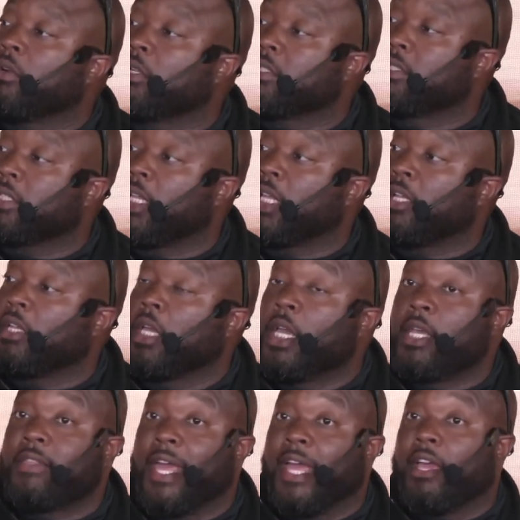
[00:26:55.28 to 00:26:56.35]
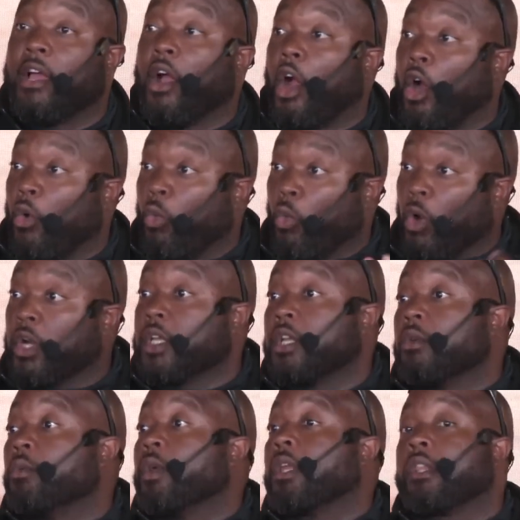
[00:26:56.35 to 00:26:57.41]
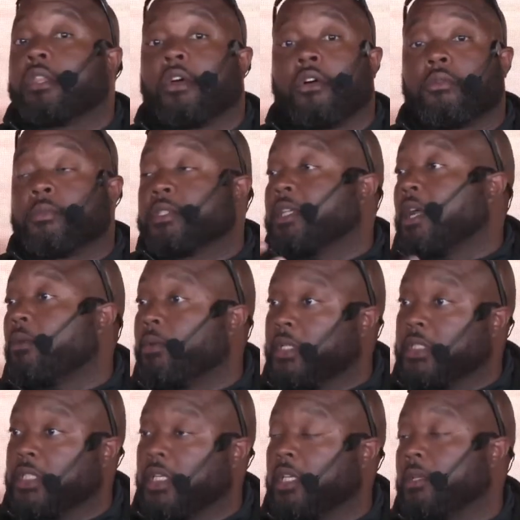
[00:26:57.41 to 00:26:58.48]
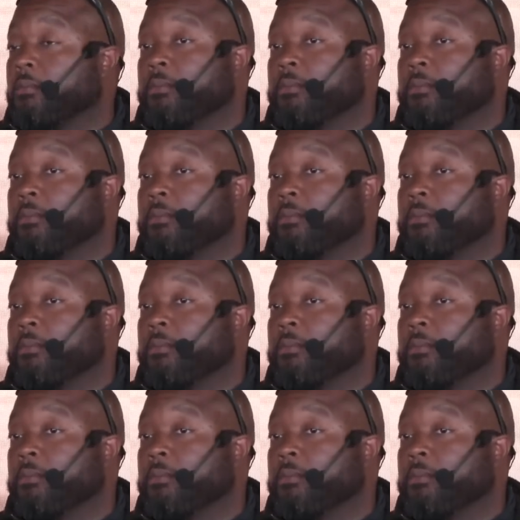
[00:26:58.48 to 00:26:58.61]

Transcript: that are working with the homeless outreach team,